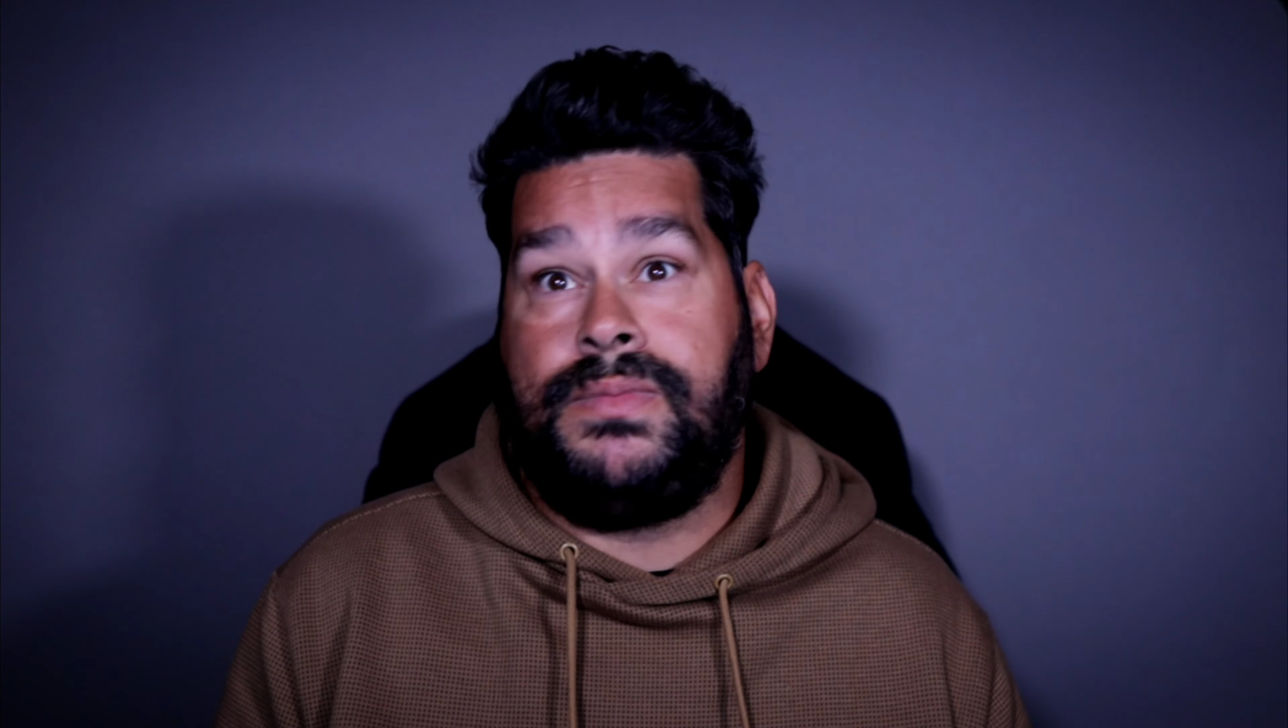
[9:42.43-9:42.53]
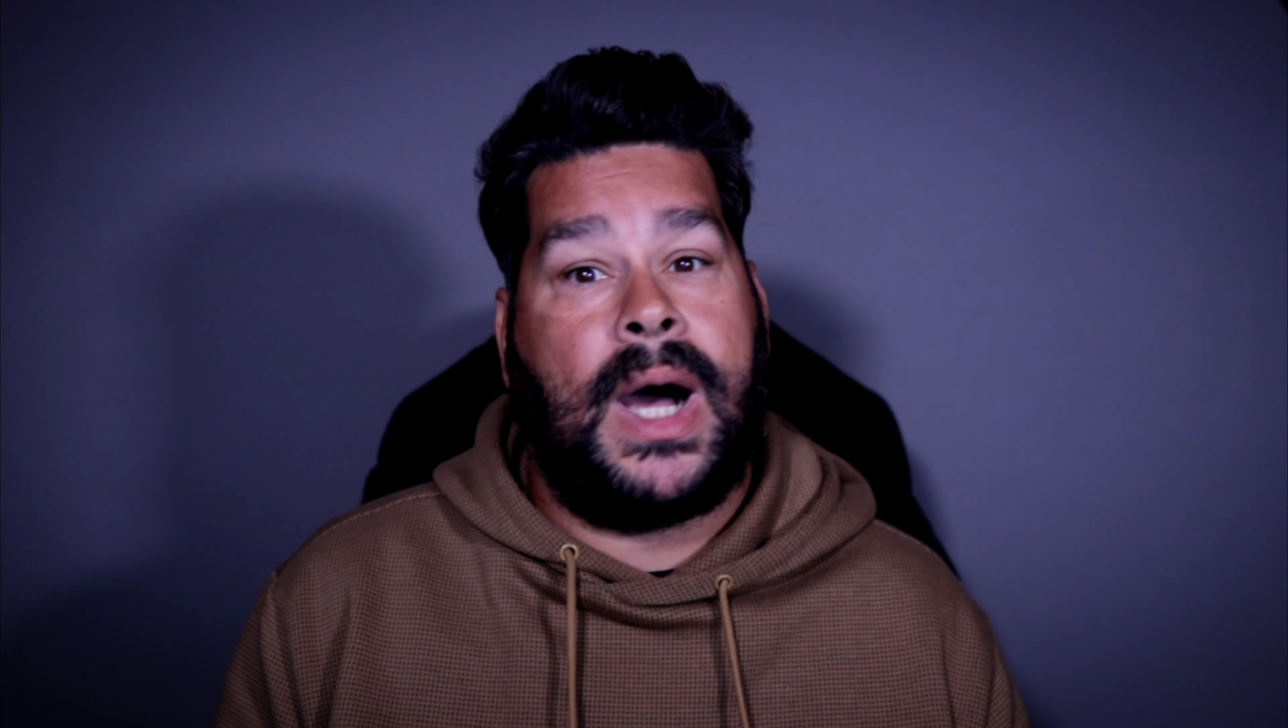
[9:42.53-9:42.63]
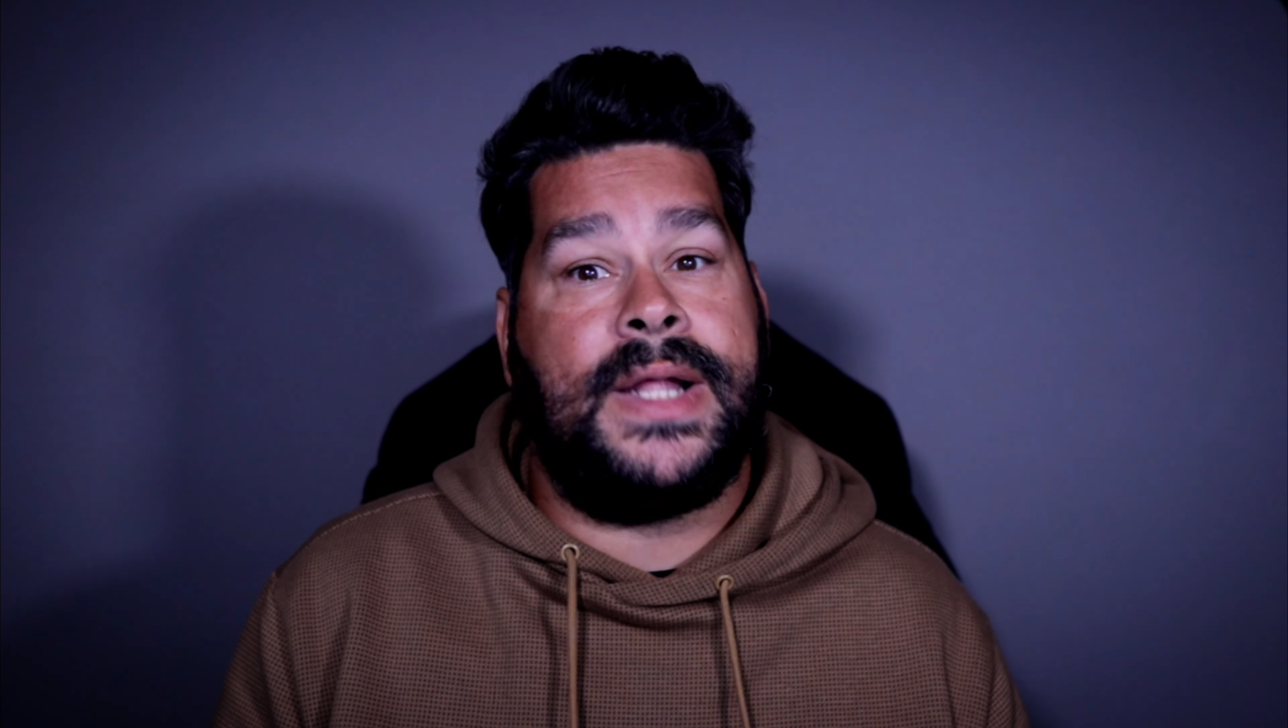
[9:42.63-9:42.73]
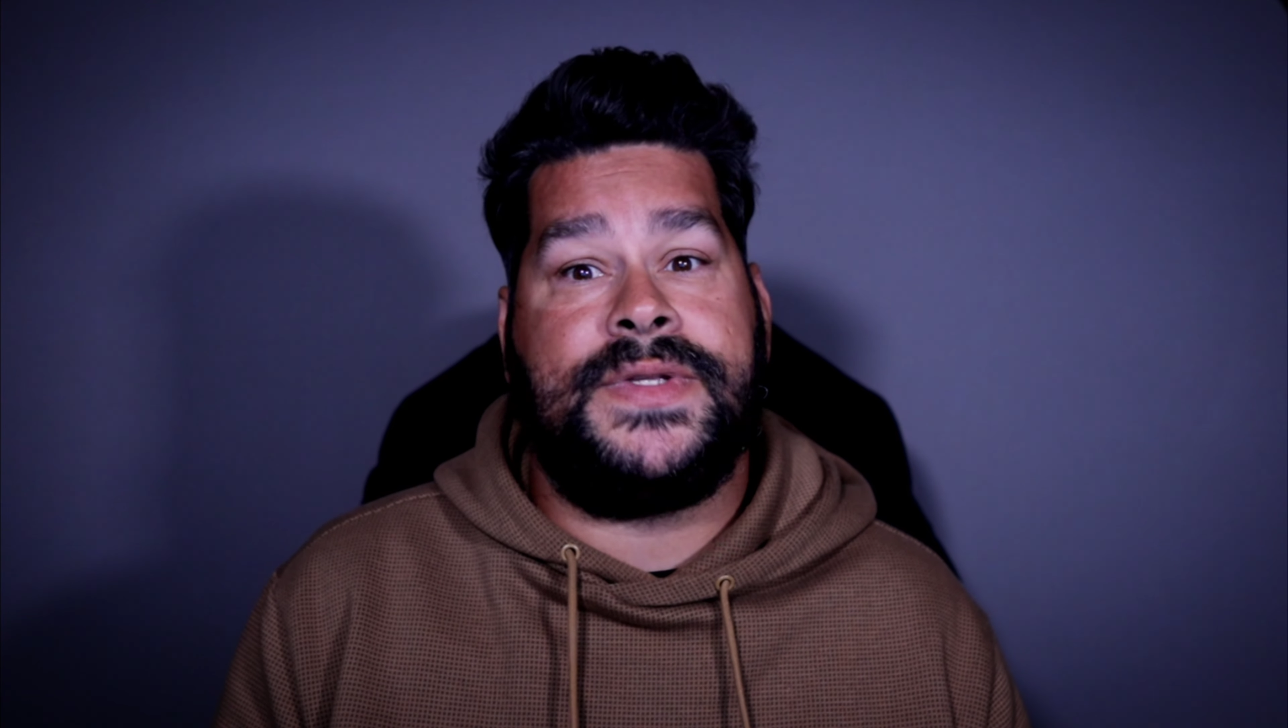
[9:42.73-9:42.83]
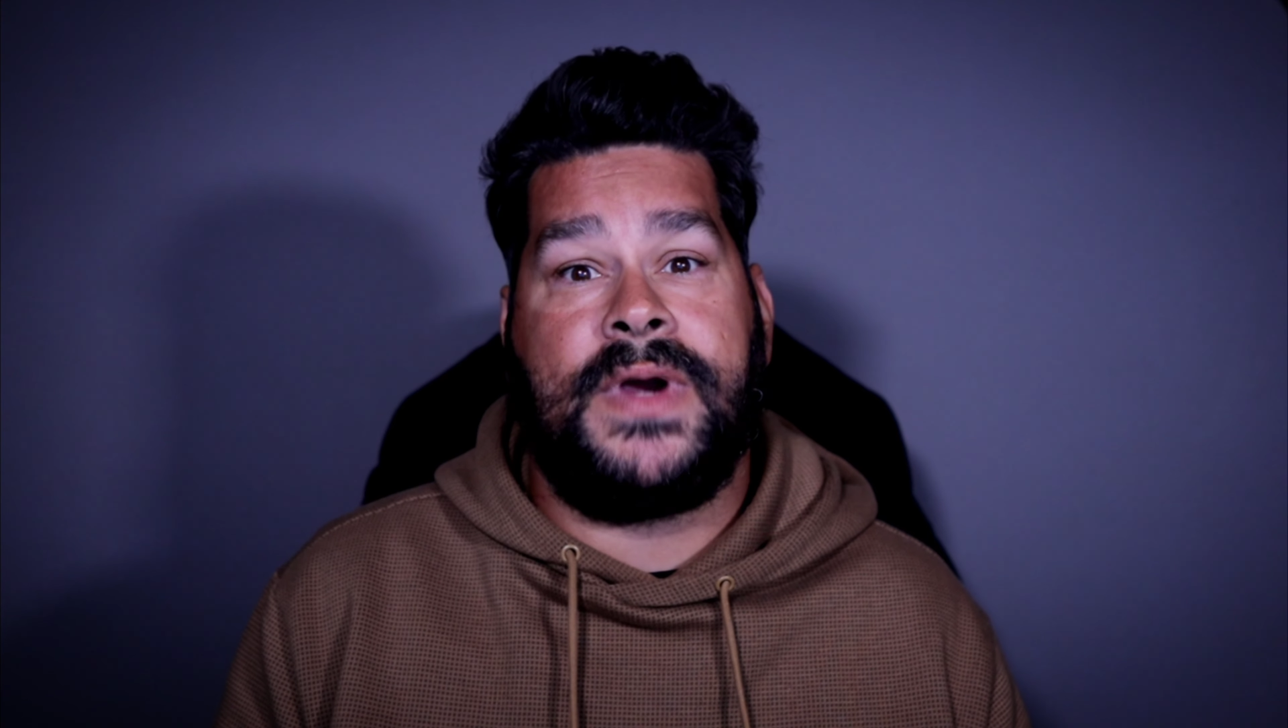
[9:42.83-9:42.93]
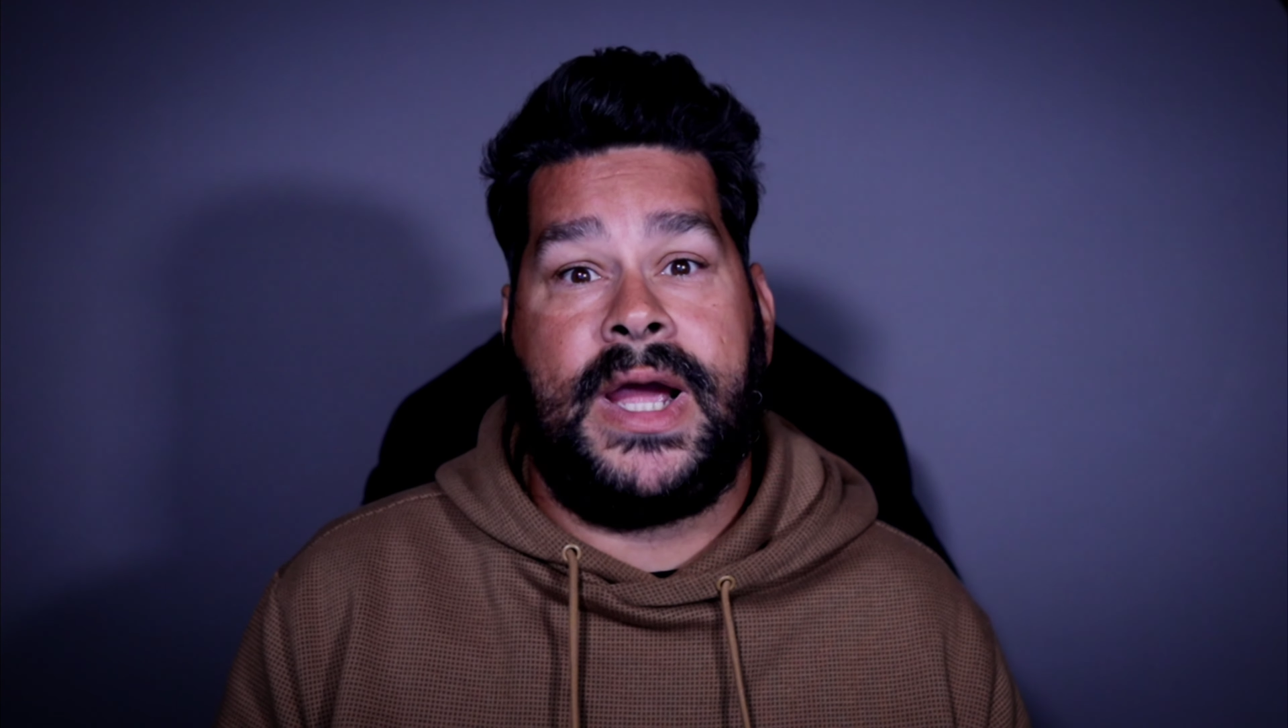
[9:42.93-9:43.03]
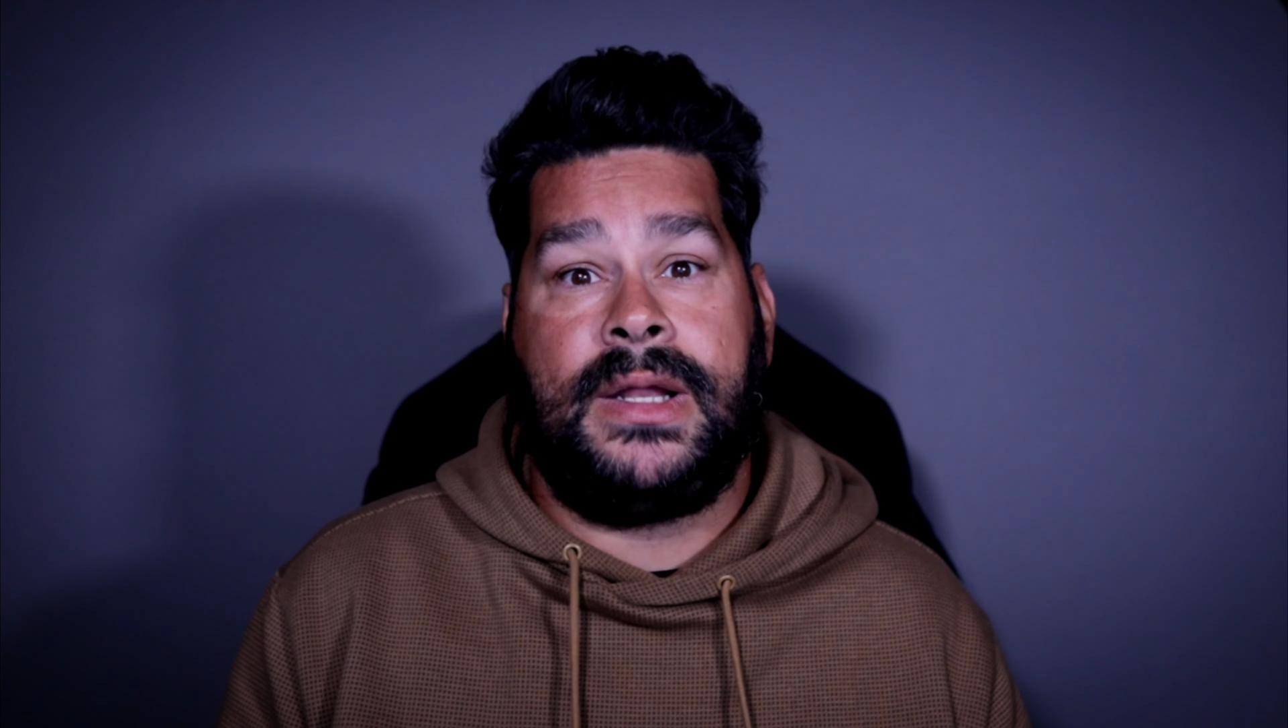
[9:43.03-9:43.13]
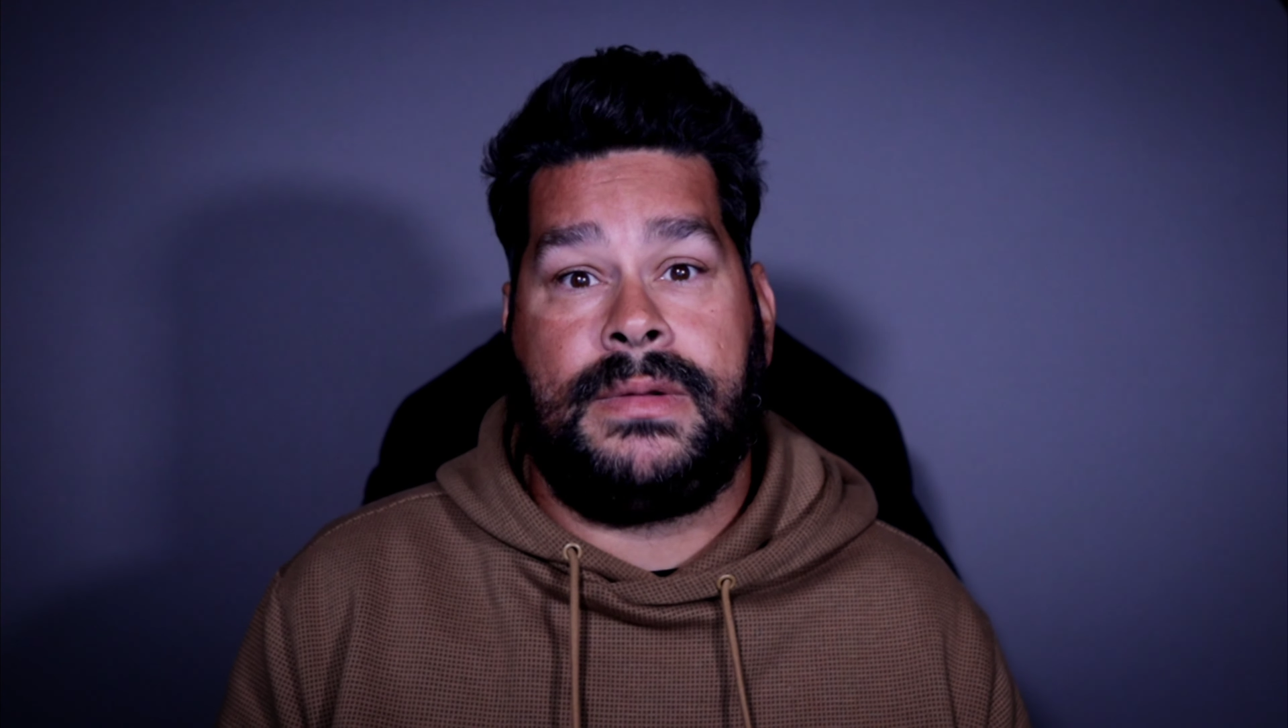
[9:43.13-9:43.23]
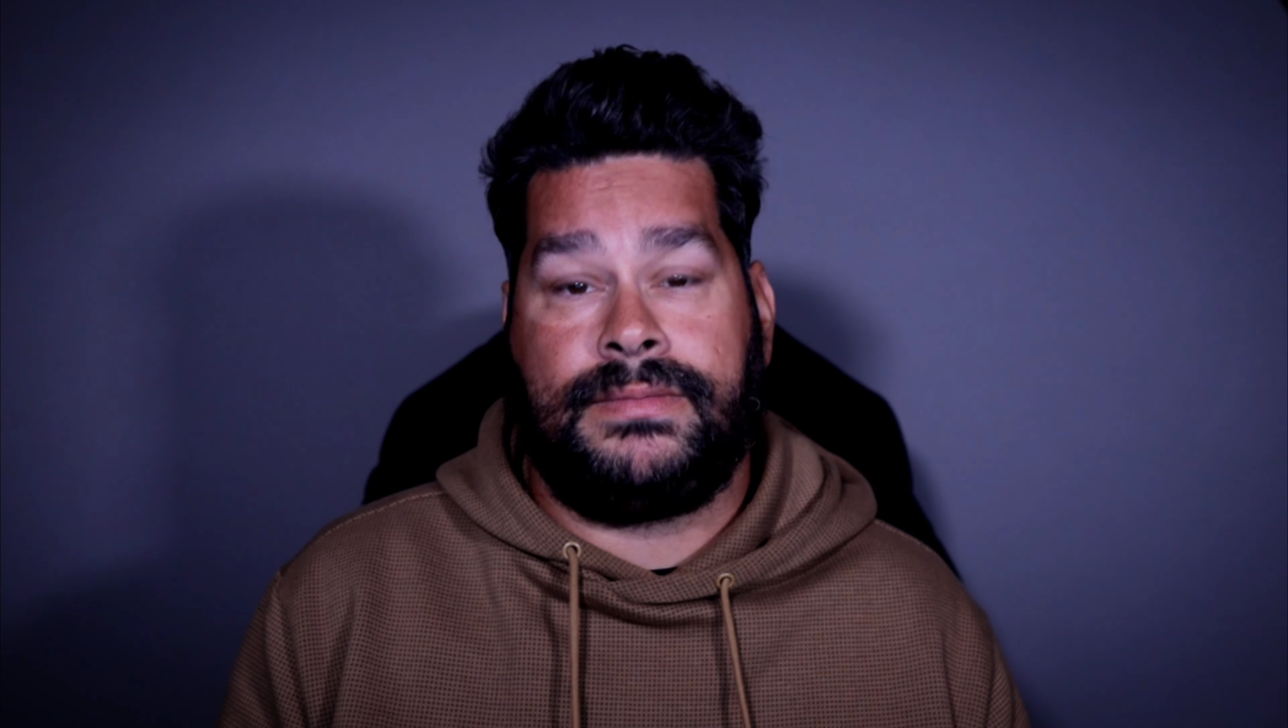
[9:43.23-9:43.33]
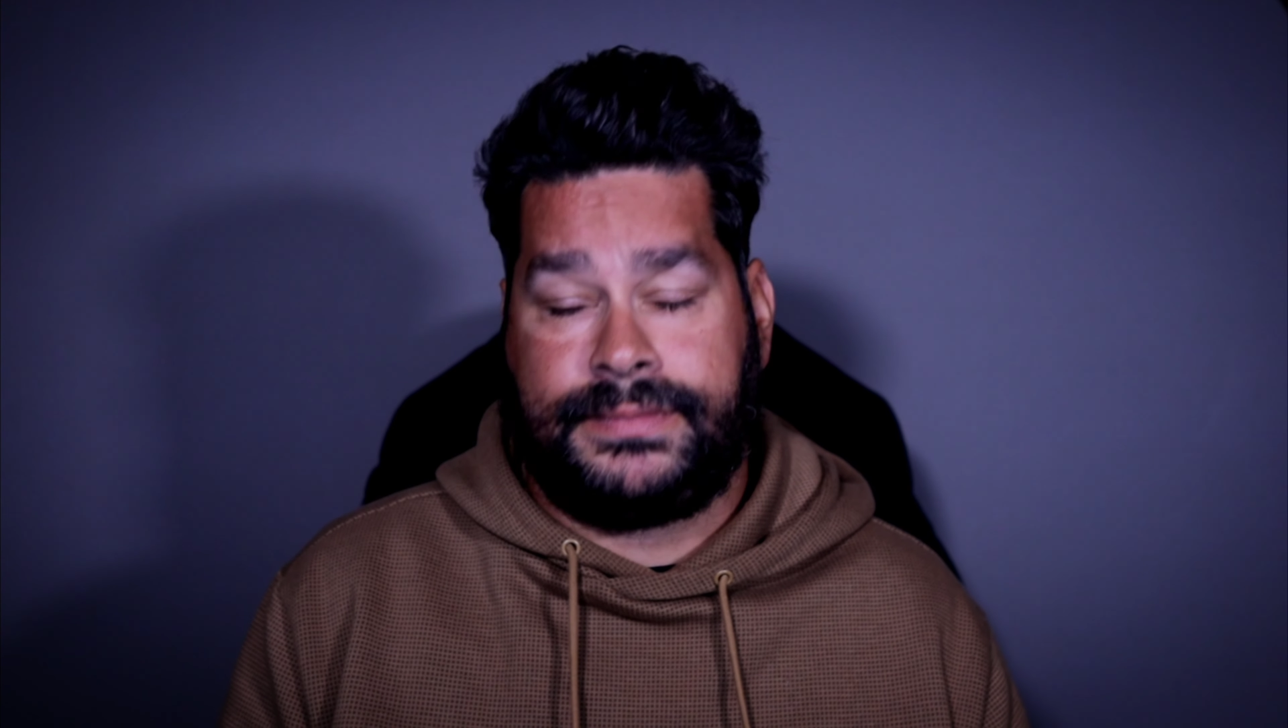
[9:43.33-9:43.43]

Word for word: months, right?